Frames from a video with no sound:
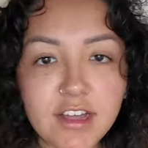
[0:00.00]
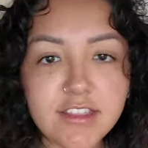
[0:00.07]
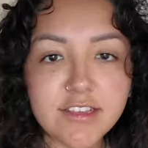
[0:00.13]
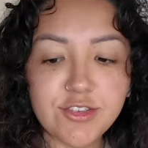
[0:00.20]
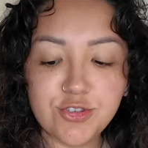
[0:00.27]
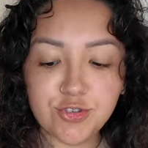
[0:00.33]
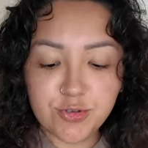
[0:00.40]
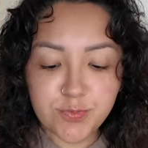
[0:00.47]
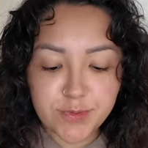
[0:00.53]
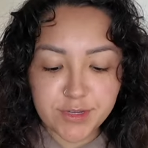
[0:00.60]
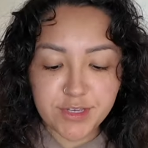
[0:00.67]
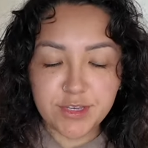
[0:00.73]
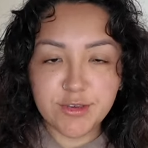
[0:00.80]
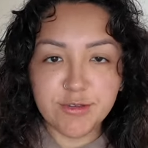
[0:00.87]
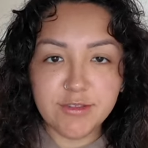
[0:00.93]
Got this super
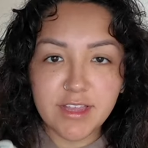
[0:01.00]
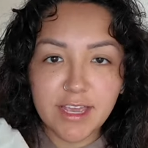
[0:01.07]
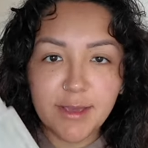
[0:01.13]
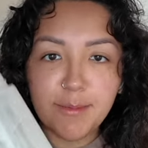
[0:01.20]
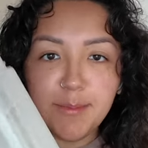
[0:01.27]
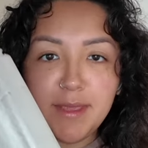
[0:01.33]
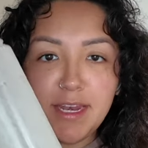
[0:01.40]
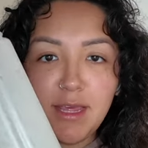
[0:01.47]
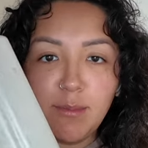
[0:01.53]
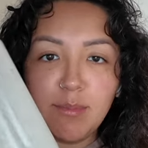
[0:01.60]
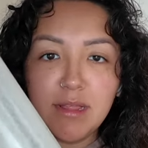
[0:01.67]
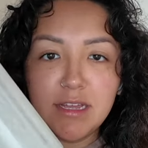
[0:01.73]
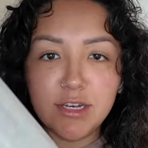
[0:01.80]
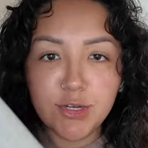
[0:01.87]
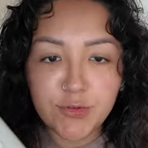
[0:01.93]
cute like mini
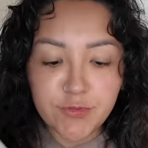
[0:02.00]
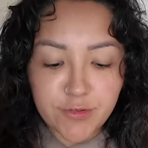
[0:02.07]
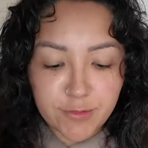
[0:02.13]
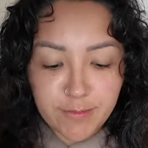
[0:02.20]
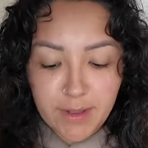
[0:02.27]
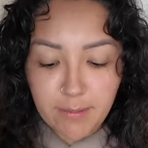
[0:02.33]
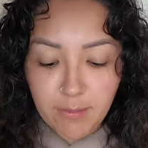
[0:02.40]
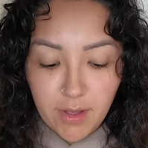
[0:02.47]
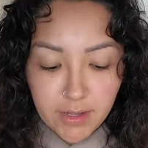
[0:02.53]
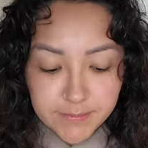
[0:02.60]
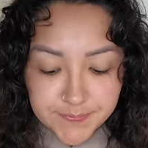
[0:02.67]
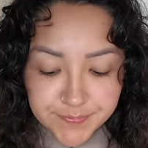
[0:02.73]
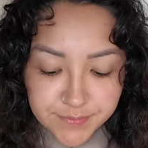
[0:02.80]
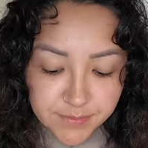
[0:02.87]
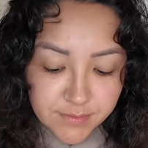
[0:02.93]
blender from my
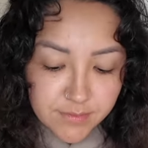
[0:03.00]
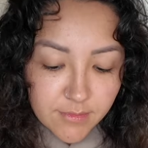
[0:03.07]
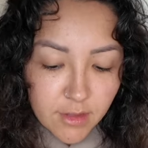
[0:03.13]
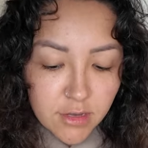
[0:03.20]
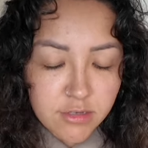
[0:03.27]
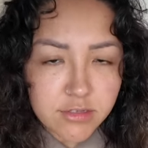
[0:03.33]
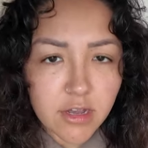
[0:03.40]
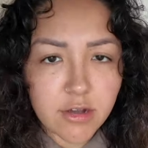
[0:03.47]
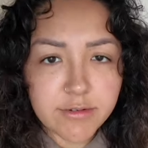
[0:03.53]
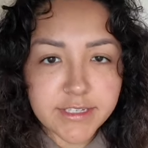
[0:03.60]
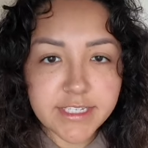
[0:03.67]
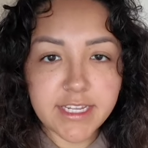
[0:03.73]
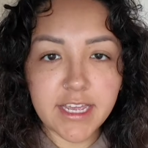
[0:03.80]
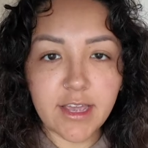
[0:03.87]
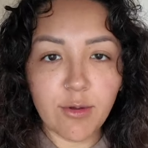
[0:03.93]
mom, so I
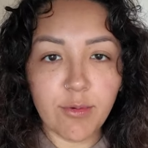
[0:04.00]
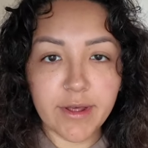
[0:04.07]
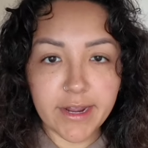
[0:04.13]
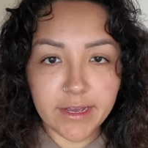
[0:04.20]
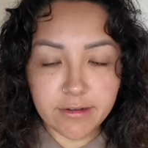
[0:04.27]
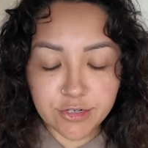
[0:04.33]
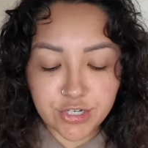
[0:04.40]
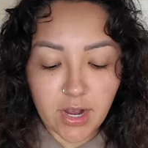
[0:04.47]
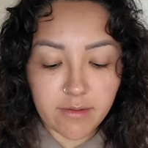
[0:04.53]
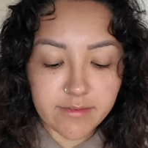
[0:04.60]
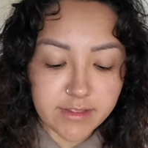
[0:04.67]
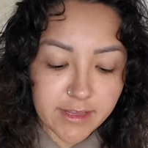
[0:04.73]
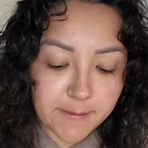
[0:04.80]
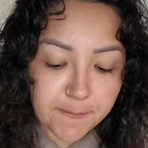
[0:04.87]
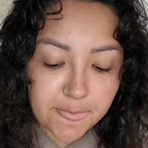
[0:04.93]
always take it when I go
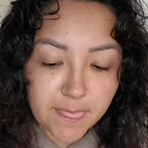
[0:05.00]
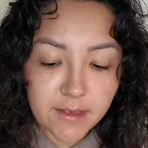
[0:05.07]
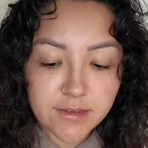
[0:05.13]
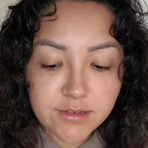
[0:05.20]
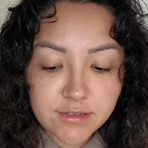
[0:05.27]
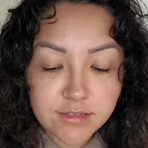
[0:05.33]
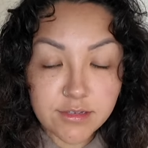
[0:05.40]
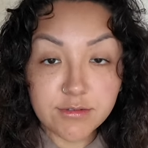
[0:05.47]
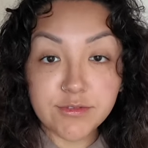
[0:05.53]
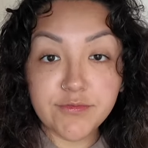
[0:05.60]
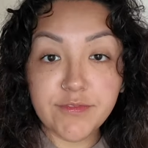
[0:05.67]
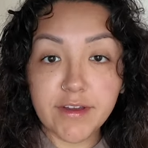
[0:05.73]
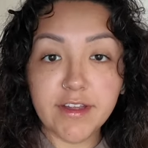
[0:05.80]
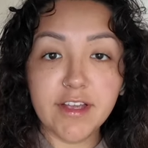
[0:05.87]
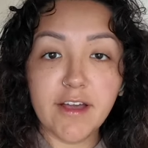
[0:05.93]
traveling. So it was
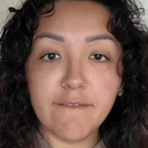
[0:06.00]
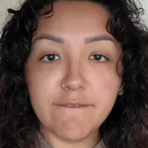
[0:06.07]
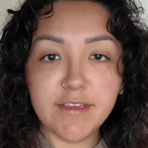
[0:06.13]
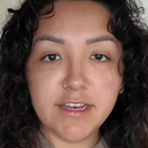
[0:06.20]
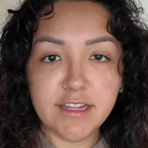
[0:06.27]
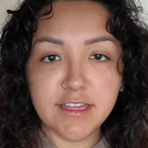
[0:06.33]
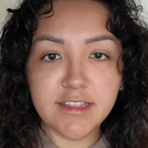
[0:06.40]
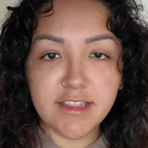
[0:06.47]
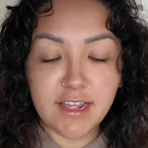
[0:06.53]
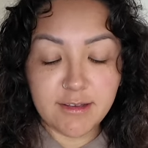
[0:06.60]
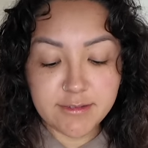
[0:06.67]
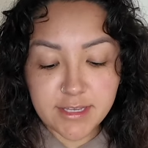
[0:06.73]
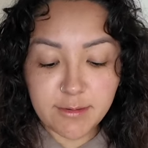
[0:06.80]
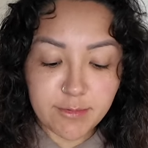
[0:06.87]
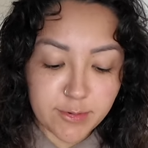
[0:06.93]
very convenient that I
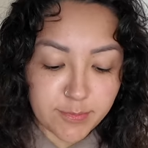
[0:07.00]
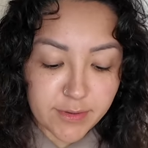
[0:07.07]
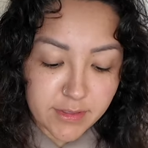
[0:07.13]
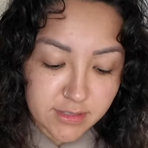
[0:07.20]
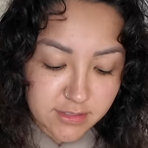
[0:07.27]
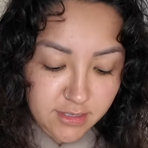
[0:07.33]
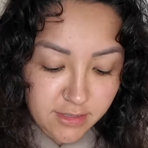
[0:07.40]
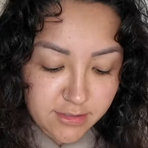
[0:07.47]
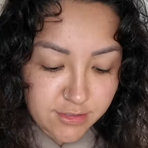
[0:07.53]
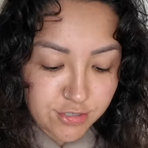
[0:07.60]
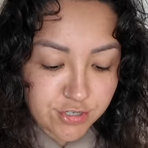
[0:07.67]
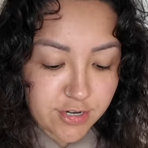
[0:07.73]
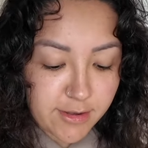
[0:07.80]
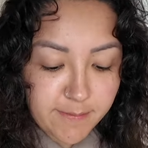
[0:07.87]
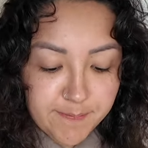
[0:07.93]
was able to bring this on this
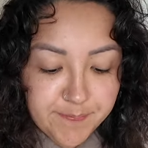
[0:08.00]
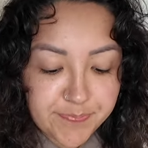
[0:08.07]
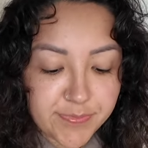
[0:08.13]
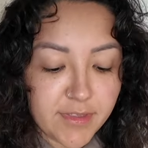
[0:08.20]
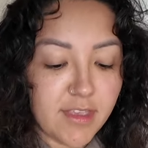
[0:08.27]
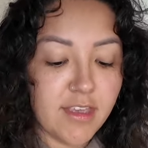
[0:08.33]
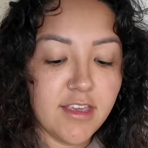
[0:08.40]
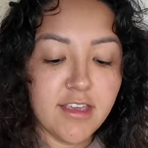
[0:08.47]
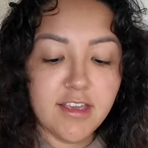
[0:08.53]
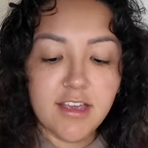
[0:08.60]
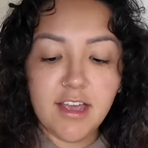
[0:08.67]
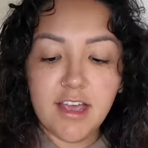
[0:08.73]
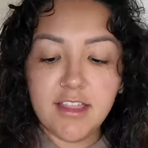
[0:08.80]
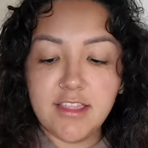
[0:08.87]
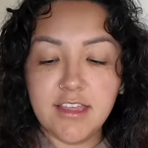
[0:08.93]
trip.
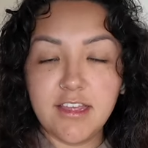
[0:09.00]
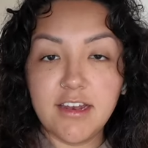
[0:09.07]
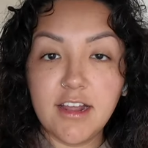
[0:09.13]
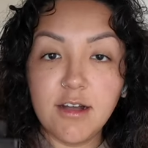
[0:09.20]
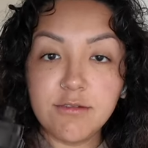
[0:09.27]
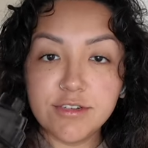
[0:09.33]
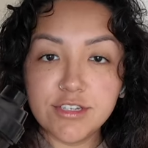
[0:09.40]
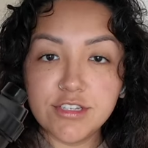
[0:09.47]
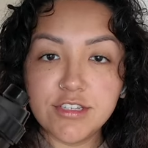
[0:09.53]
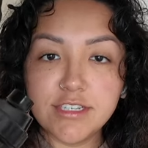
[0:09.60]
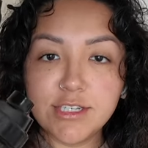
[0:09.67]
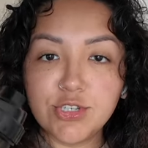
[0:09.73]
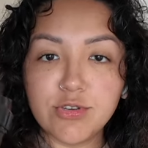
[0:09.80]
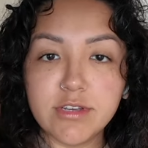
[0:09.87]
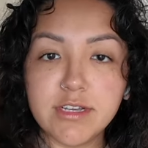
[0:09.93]
And then now we're just
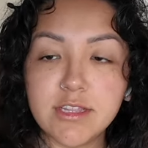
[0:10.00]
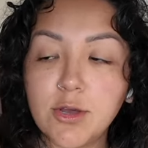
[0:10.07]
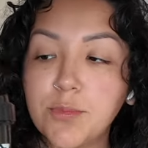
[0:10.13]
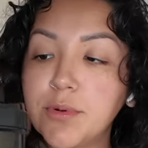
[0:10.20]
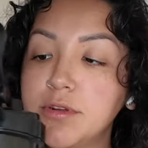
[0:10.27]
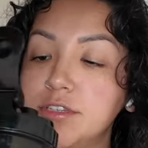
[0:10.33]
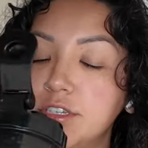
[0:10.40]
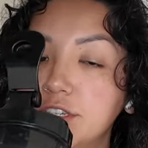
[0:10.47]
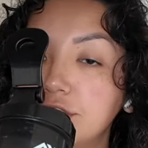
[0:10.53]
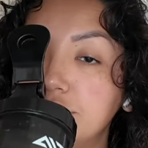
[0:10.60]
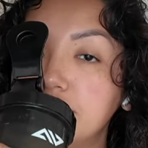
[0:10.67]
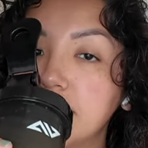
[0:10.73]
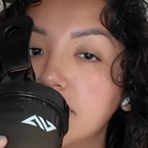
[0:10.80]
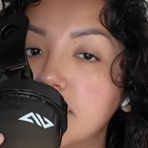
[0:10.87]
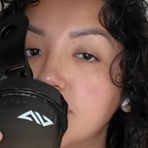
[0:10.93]
enjoying a little protein
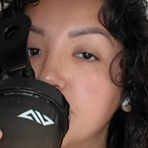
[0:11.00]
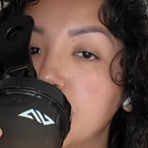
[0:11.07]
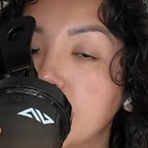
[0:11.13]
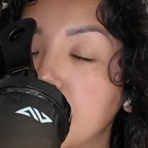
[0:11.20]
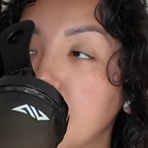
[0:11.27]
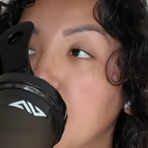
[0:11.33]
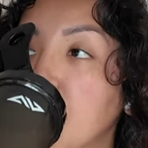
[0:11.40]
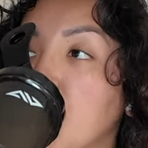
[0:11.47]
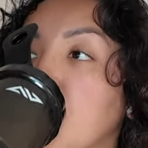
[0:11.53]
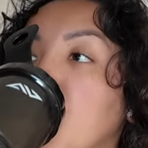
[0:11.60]
shake this morning.